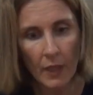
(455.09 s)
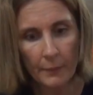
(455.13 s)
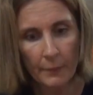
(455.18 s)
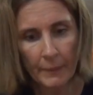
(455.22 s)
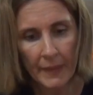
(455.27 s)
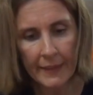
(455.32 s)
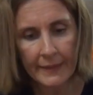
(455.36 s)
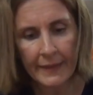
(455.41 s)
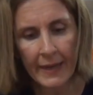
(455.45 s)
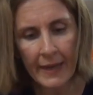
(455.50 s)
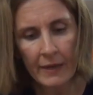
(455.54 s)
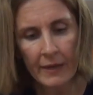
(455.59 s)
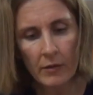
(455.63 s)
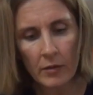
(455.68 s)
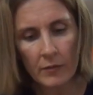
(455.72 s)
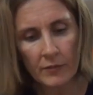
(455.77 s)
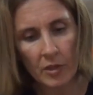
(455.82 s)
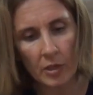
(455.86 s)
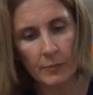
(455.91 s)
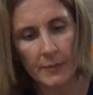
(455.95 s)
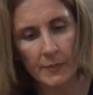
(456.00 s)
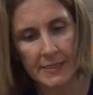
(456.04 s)
But now
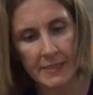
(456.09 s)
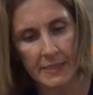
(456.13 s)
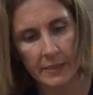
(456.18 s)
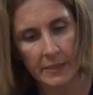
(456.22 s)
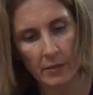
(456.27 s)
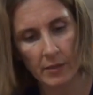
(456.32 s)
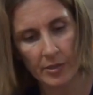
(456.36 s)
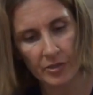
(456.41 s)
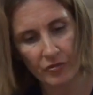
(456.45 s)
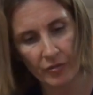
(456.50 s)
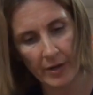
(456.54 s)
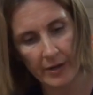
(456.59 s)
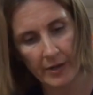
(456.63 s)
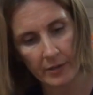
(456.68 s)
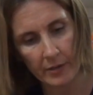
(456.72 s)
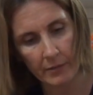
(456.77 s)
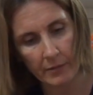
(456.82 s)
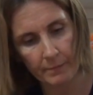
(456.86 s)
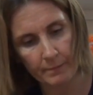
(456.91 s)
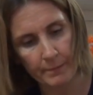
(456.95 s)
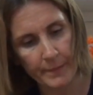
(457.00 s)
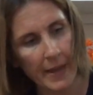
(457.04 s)
I've got my
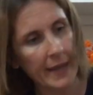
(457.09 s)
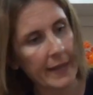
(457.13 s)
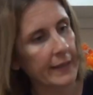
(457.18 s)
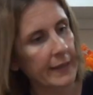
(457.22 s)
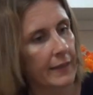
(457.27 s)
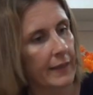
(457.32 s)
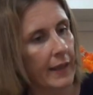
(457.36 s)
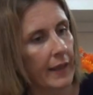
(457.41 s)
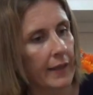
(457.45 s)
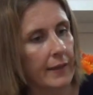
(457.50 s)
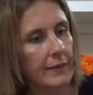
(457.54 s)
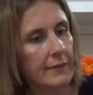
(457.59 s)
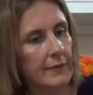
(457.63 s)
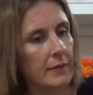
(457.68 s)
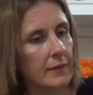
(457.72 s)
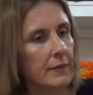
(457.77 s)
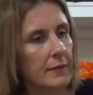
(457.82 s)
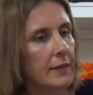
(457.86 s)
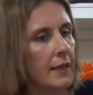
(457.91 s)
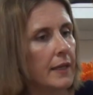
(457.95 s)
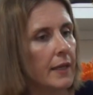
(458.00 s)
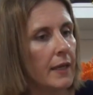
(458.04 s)
dehydrator back again
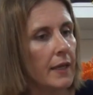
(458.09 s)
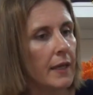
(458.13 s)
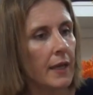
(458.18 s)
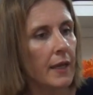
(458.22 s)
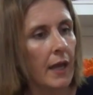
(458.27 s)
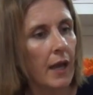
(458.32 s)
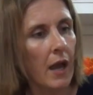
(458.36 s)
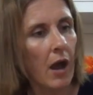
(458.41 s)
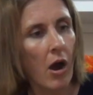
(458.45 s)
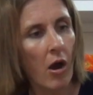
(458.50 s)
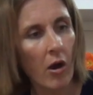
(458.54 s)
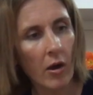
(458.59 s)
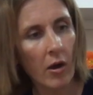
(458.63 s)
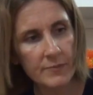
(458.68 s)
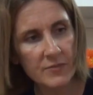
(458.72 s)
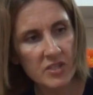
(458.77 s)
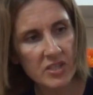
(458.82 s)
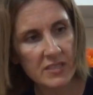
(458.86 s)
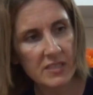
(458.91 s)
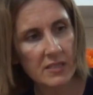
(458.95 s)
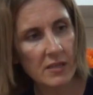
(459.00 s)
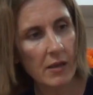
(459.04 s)
I'm
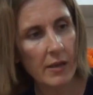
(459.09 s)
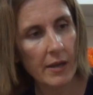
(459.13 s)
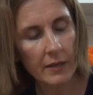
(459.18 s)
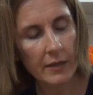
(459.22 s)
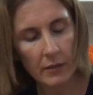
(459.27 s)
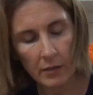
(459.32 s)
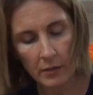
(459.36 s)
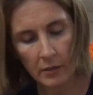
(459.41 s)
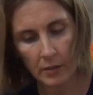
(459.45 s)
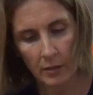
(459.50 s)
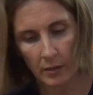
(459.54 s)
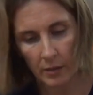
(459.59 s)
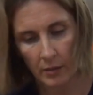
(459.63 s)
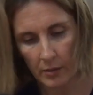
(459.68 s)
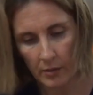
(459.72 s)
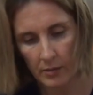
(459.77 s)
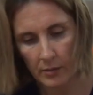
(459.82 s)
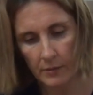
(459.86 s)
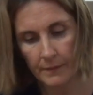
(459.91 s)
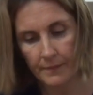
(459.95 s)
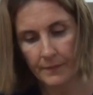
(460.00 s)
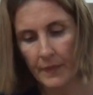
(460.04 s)
just like,
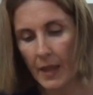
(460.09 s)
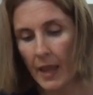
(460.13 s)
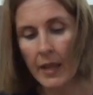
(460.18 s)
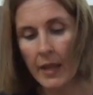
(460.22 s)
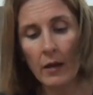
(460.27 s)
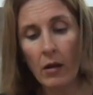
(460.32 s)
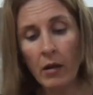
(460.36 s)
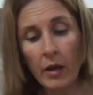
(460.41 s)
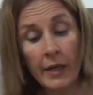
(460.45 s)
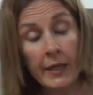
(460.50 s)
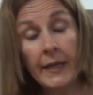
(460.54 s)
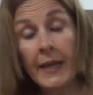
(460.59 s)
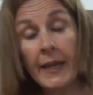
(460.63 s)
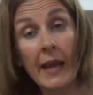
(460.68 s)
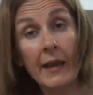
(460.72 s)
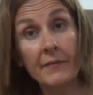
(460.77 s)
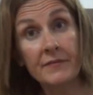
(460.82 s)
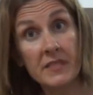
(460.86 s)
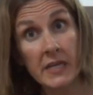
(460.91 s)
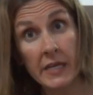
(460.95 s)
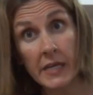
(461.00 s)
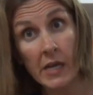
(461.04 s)
oh. And I only
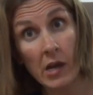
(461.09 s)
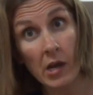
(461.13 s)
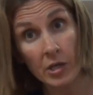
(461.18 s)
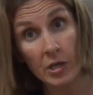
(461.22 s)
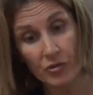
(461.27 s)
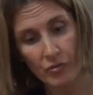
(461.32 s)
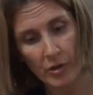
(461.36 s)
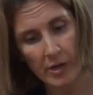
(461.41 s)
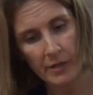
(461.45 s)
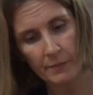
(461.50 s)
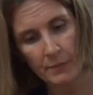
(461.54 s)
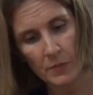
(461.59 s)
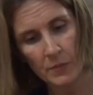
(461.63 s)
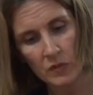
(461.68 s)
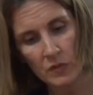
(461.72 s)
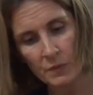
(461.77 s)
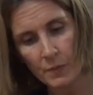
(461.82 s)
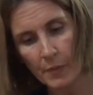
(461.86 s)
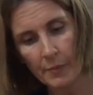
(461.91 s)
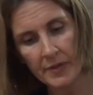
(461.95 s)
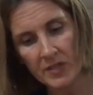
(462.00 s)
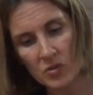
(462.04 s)
have dehydrated
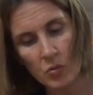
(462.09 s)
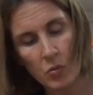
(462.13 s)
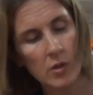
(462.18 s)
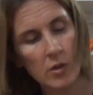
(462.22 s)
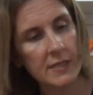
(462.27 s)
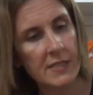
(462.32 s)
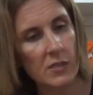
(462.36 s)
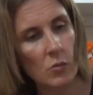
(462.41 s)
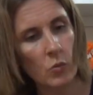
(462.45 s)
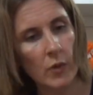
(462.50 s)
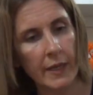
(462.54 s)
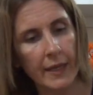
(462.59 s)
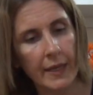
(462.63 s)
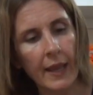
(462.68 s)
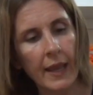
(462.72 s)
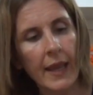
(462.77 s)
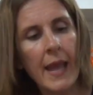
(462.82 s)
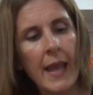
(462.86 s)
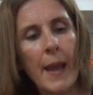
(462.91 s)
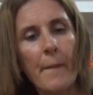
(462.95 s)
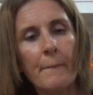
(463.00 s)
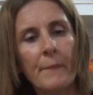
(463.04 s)
meals probably twice a
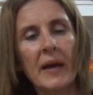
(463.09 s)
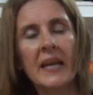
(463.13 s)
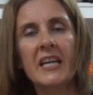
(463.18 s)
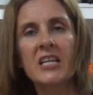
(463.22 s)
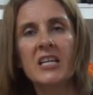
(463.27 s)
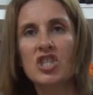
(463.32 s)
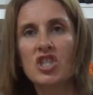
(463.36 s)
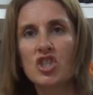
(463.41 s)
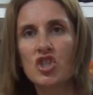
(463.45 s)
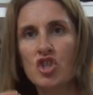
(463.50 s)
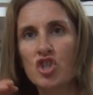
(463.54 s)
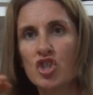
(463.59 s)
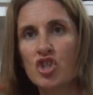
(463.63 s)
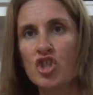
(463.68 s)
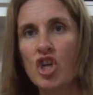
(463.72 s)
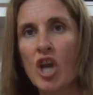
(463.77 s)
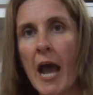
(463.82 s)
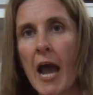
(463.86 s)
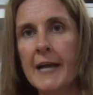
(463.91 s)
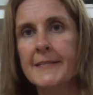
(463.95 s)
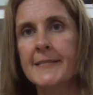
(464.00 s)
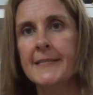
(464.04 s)
week, but it's
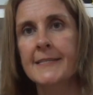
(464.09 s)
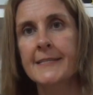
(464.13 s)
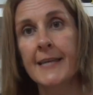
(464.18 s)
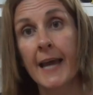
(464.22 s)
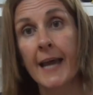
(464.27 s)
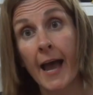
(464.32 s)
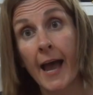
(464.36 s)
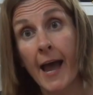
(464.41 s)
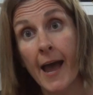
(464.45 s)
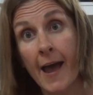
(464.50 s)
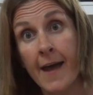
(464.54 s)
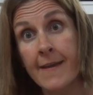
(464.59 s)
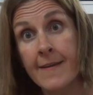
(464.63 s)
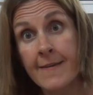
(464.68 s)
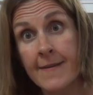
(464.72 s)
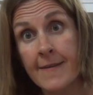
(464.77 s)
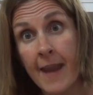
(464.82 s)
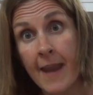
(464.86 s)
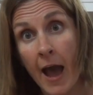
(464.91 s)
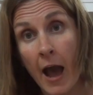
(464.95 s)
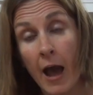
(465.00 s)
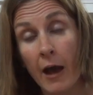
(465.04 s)
just
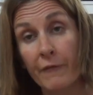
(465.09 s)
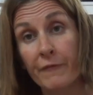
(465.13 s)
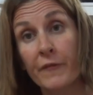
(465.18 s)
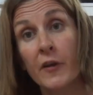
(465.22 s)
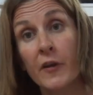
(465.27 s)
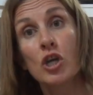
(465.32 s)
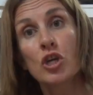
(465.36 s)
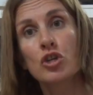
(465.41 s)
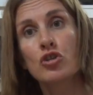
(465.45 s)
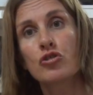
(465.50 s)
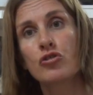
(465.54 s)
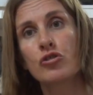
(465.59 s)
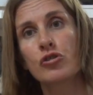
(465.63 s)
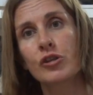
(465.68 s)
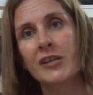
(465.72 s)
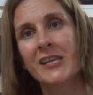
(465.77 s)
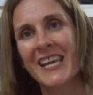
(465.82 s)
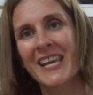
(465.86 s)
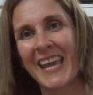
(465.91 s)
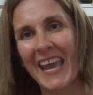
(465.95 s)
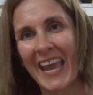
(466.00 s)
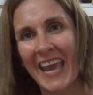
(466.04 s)
enough to
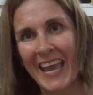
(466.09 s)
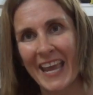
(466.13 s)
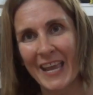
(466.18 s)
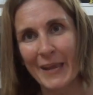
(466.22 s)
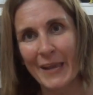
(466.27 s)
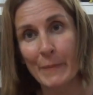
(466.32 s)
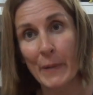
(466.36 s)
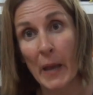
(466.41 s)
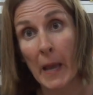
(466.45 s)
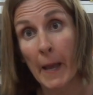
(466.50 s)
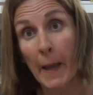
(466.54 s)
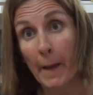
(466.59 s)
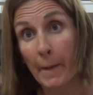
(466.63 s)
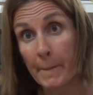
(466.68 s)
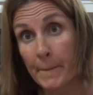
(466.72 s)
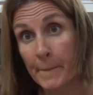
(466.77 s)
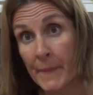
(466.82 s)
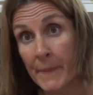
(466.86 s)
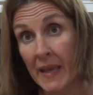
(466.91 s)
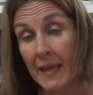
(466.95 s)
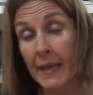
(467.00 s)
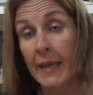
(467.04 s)
keep
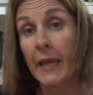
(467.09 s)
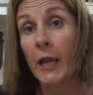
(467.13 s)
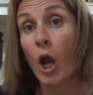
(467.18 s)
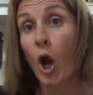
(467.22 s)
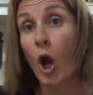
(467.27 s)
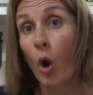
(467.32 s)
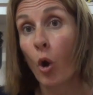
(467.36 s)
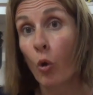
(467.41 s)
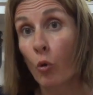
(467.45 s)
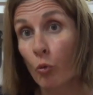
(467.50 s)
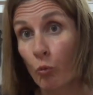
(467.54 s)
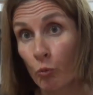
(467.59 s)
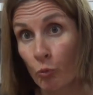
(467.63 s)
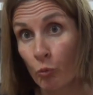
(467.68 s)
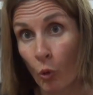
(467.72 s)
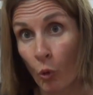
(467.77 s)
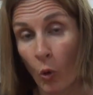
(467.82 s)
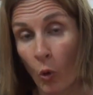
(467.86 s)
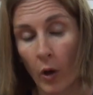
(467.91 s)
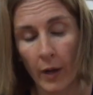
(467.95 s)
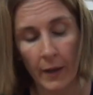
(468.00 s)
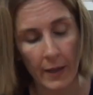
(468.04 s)
me
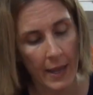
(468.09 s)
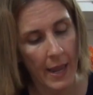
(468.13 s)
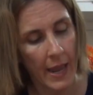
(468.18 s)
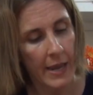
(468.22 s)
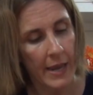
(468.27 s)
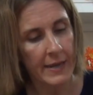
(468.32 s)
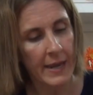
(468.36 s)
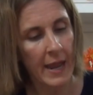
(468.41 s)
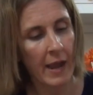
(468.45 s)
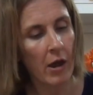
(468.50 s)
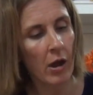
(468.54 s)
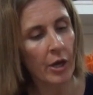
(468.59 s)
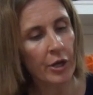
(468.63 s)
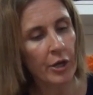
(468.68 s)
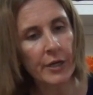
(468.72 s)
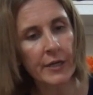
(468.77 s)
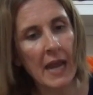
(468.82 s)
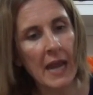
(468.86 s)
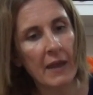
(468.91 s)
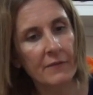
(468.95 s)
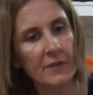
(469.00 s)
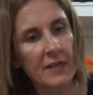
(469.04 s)
raw. Now, I
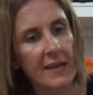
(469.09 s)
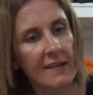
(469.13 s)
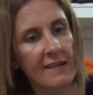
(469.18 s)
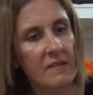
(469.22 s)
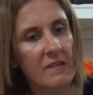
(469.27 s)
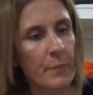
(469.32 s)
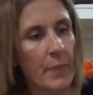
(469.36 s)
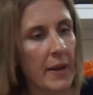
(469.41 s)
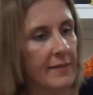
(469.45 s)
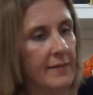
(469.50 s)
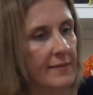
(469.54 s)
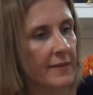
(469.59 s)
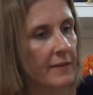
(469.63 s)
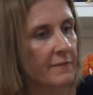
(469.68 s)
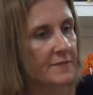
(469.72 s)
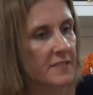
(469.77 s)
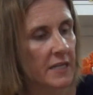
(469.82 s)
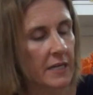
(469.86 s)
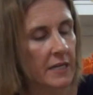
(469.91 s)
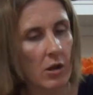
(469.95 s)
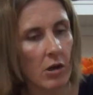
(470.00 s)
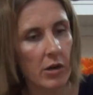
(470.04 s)
don't have an expensive
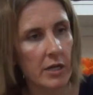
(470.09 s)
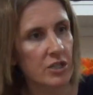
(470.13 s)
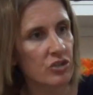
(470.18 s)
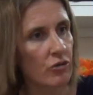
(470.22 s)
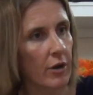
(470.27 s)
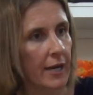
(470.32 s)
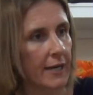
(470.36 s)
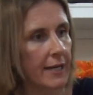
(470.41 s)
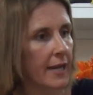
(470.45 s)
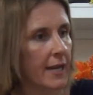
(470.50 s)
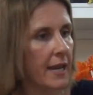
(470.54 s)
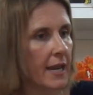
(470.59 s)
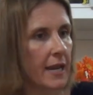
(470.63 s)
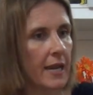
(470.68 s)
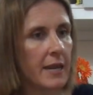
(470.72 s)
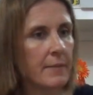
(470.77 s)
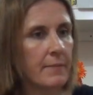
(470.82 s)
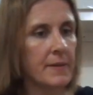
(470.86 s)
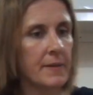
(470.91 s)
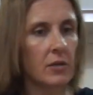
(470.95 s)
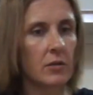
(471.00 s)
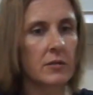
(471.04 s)
dehydrator
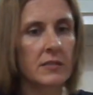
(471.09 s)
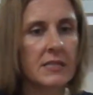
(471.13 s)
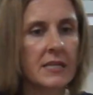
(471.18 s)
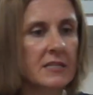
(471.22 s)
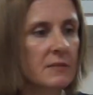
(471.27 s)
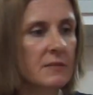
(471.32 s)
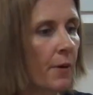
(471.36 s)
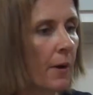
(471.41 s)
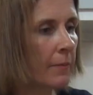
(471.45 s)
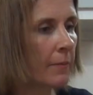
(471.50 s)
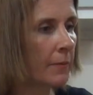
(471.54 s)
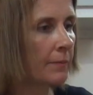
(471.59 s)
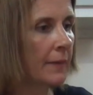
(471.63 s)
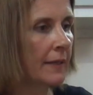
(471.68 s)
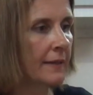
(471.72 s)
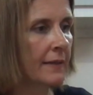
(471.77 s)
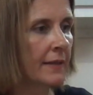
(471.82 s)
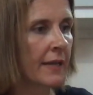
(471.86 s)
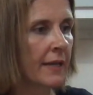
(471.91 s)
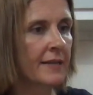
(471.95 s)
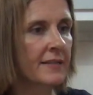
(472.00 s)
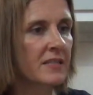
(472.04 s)
here because that's probably
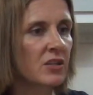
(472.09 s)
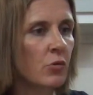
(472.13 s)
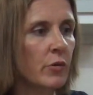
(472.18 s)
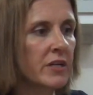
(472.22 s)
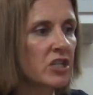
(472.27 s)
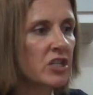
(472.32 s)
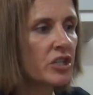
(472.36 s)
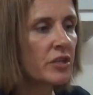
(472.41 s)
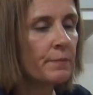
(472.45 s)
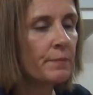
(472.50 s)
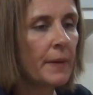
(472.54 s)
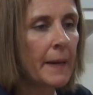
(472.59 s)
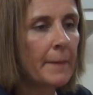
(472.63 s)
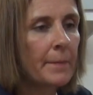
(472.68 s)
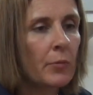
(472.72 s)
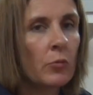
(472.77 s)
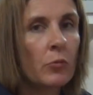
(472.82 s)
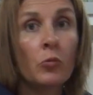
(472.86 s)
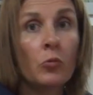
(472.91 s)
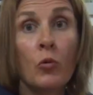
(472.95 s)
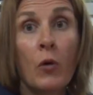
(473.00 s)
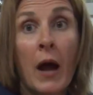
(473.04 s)
the next question
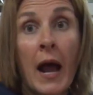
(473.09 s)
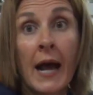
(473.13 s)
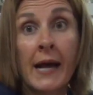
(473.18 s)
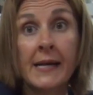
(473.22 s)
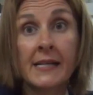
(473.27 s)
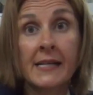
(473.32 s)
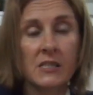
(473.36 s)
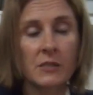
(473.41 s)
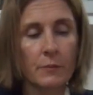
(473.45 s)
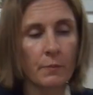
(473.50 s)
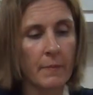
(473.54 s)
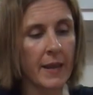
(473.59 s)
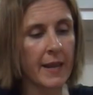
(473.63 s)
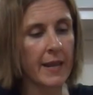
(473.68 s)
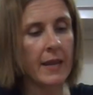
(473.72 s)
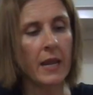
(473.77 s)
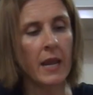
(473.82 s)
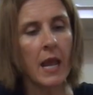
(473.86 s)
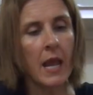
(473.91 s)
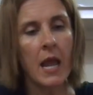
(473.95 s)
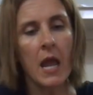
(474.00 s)
people will ask me.